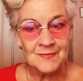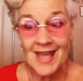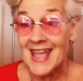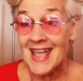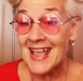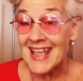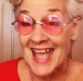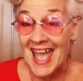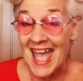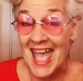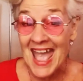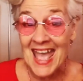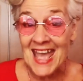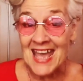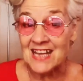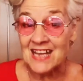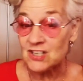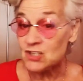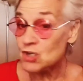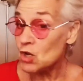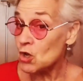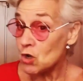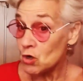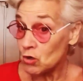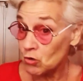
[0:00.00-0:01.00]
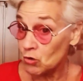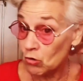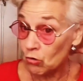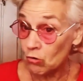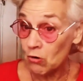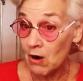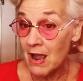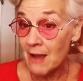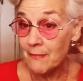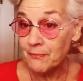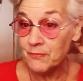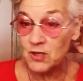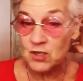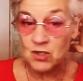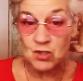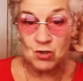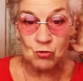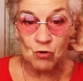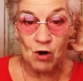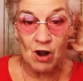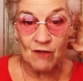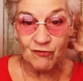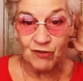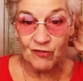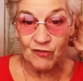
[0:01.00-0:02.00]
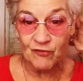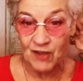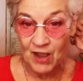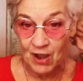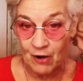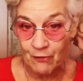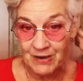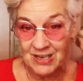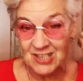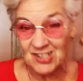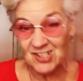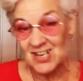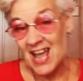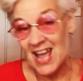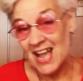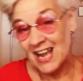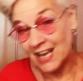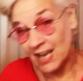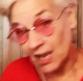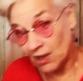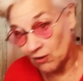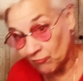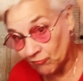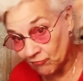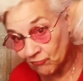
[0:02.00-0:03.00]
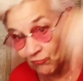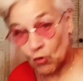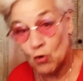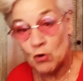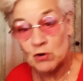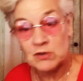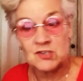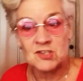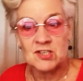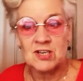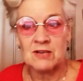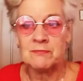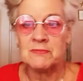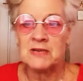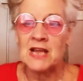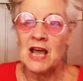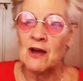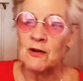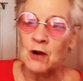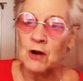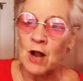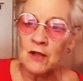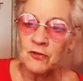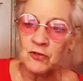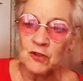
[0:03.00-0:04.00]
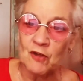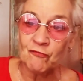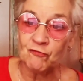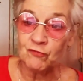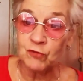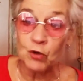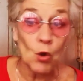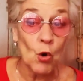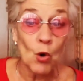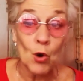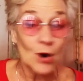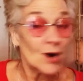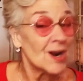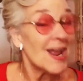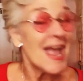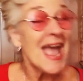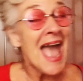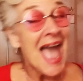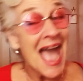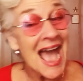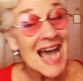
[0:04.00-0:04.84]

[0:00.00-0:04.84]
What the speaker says: A hand grabbed the scruff of Harry's neck and forced him down on the floor